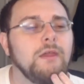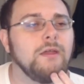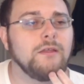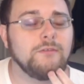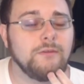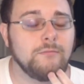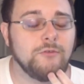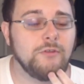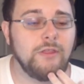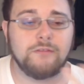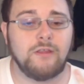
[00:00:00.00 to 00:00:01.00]
Because I'm
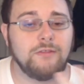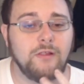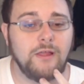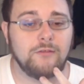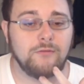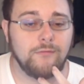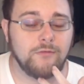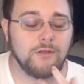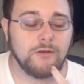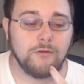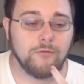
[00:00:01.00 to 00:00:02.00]
sure that's not the last we've
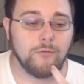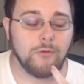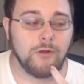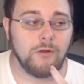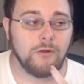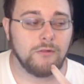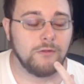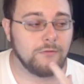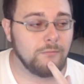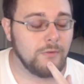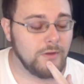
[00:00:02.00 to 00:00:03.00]
seen of her
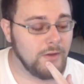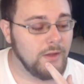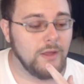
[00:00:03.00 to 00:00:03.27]
regardless, but...